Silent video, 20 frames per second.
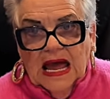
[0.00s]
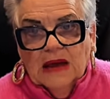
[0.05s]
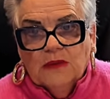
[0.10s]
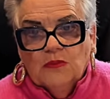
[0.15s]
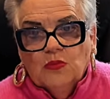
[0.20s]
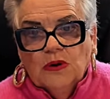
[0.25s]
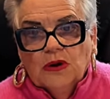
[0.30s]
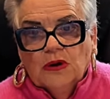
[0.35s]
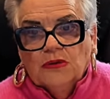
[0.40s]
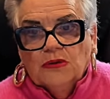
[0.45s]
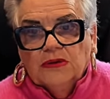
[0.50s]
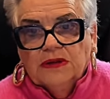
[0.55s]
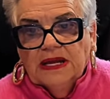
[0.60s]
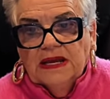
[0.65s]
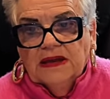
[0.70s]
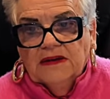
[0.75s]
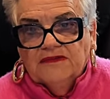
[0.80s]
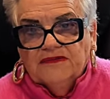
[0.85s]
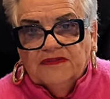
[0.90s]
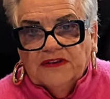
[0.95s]
and we'll
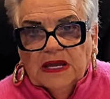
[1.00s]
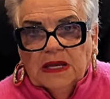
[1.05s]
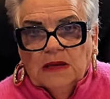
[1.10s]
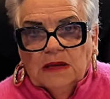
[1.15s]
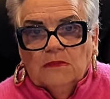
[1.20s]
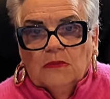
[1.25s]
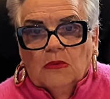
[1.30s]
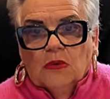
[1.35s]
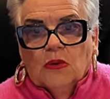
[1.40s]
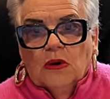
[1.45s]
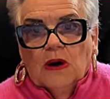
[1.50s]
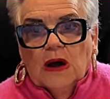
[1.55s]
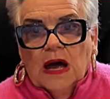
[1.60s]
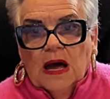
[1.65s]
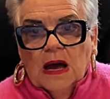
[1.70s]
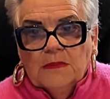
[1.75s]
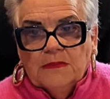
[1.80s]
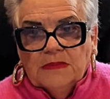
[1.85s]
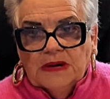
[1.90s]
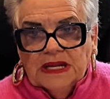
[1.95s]
live in more
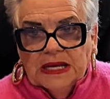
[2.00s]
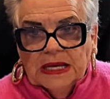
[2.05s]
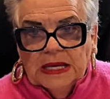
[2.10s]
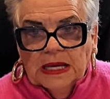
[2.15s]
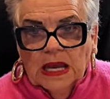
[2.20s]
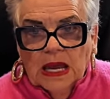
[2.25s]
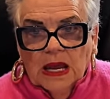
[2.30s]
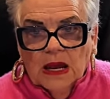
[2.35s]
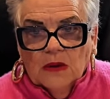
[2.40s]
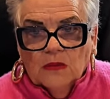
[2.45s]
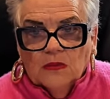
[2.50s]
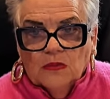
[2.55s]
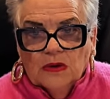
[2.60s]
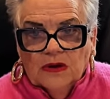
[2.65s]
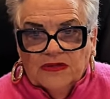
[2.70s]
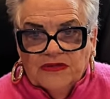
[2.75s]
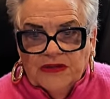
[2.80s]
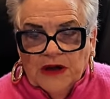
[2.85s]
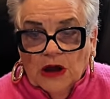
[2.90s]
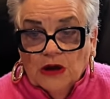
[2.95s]
harmony
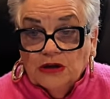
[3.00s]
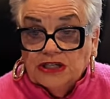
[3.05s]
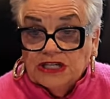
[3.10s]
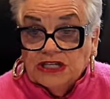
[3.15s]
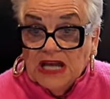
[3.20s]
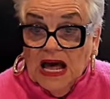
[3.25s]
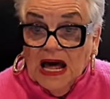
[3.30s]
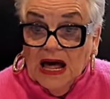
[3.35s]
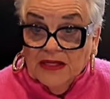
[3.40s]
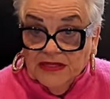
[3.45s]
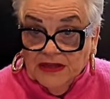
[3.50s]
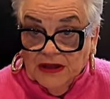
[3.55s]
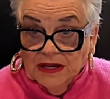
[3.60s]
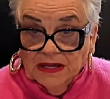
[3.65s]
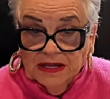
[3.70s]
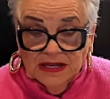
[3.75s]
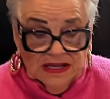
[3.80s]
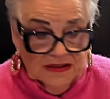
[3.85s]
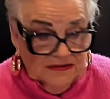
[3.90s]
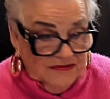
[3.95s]
with those other
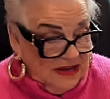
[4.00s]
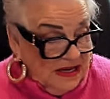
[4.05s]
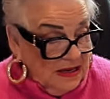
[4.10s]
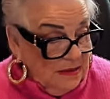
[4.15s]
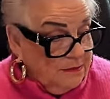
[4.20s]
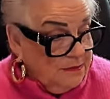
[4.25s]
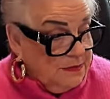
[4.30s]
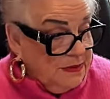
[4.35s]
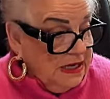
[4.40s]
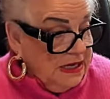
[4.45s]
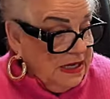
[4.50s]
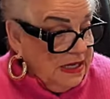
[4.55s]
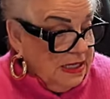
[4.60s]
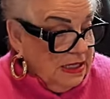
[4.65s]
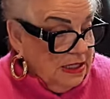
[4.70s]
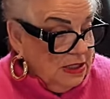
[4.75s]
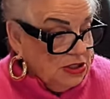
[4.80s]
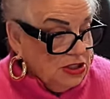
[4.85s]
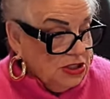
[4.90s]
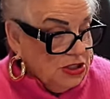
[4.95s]
living
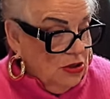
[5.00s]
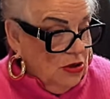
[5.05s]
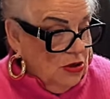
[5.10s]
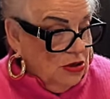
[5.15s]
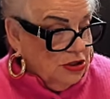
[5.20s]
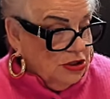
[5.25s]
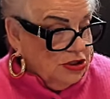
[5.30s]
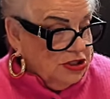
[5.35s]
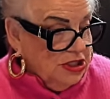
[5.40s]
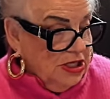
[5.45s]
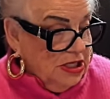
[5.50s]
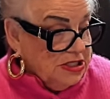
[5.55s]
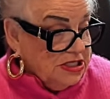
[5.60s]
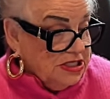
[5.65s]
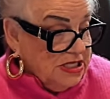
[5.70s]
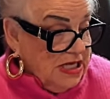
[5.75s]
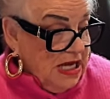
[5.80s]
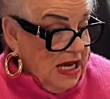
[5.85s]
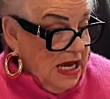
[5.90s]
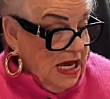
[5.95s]
beings not
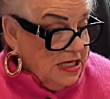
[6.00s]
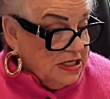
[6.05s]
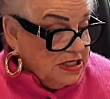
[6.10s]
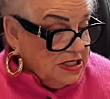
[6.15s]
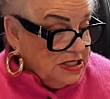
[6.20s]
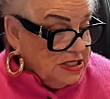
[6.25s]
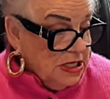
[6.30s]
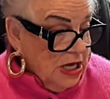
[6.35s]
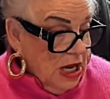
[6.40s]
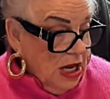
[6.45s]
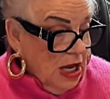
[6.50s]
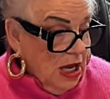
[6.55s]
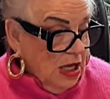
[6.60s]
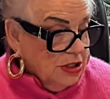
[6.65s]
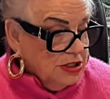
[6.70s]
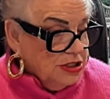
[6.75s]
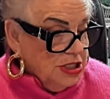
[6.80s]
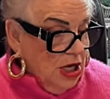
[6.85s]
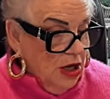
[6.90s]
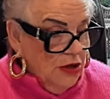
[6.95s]
just us
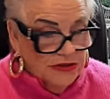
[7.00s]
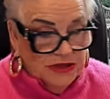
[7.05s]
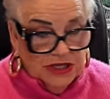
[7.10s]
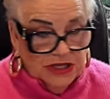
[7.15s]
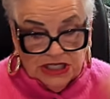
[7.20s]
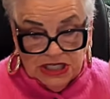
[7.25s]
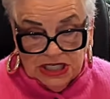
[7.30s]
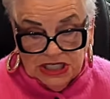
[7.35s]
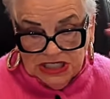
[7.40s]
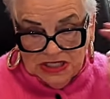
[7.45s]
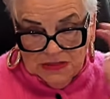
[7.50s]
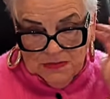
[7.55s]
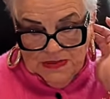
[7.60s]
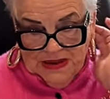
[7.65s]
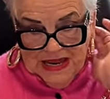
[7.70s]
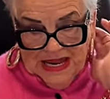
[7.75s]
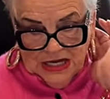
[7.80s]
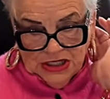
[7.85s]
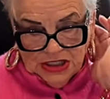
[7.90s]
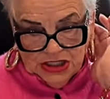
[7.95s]
so this is
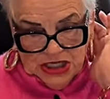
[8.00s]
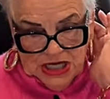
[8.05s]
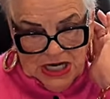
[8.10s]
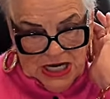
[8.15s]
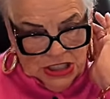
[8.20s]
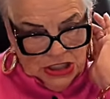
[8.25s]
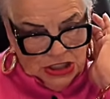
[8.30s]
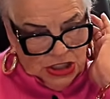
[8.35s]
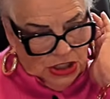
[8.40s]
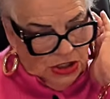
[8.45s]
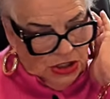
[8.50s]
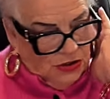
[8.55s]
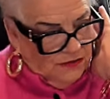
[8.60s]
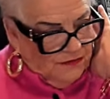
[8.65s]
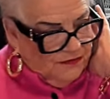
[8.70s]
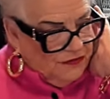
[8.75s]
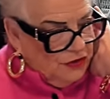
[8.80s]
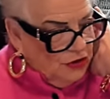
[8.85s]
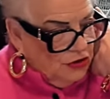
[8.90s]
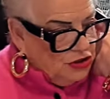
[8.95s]
about changing
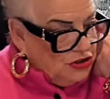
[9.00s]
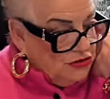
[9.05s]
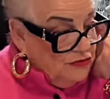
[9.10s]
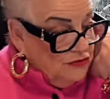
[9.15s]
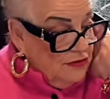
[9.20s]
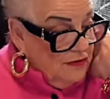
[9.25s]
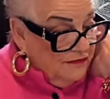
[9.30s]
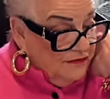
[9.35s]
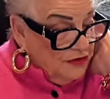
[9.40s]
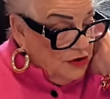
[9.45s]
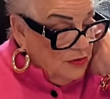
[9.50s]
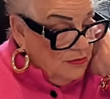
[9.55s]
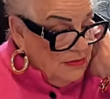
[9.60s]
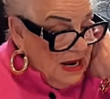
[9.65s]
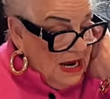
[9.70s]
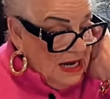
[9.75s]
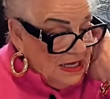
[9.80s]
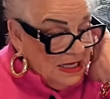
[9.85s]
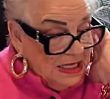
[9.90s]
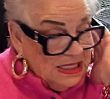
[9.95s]
the future of
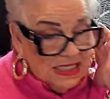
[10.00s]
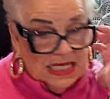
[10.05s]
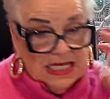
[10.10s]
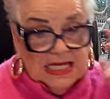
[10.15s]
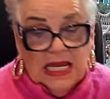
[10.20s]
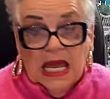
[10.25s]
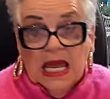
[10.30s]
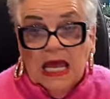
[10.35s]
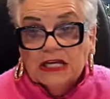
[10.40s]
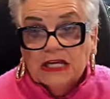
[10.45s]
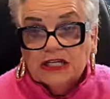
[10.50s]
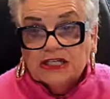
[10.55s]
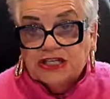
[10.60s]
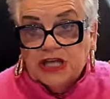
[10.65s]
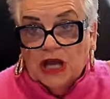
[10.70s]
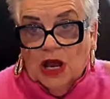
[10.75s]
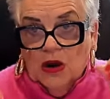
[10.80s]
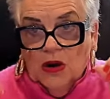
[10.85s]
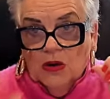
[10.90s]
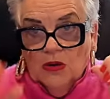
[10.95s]
humanity
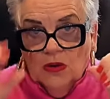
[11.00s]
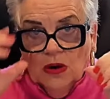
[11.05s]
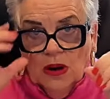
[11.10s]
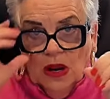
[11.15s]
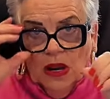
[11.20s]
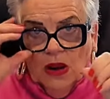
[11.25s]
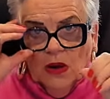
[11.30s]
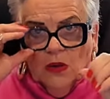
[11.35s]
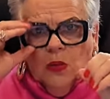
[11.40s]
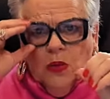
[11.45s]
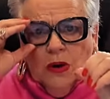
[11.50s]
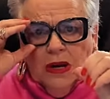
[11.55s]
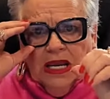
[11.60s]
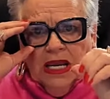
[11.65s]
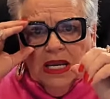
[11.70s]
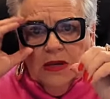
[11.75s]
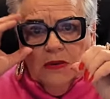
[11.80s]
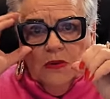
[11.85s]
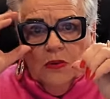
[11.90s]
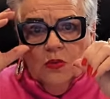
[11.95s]
so
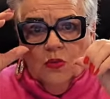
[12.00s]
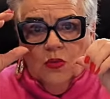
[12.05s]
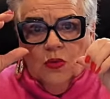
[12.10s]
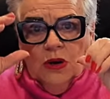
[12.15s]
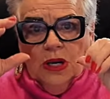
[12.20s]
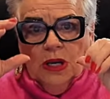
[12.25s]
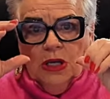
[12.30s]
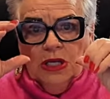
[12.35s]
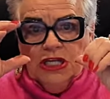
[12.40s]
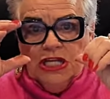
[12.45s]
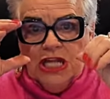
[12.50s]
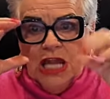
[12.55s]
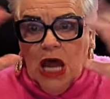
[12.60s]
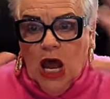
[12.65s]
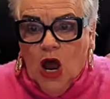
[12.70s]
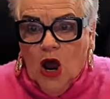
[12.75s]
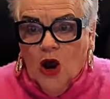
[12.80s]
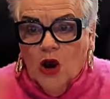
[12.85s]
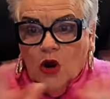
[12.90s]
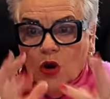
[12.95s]
we we
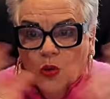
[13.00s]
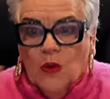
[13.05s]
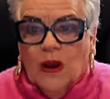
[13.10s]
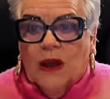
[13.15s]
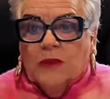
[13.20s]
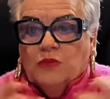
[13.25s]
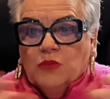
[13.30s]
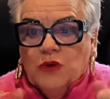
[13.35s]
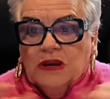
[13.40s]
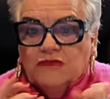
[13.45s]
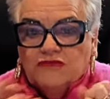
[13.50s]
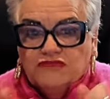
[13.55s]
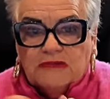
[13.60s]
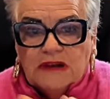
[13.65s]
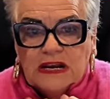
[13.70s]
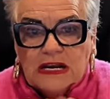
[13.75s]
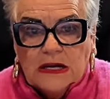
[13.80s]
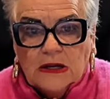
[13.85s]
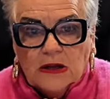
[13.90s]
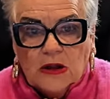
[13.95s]
know and we
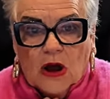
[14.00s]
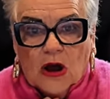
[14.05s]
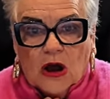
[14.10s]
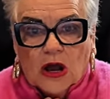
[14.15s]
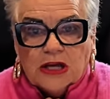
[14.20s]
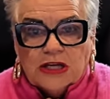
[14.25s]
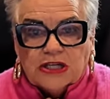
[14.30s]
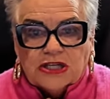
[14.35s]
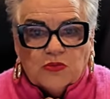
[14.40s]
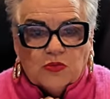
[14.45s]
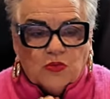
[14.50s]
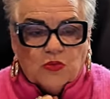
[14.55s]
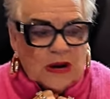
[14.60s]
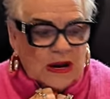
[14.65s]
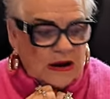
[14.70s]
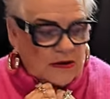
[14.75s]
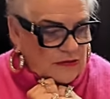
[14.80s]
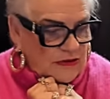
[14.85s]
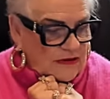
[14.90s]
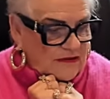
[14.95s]
realize
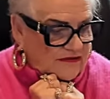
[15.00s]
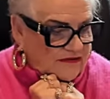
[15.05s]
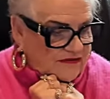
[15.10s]
we're a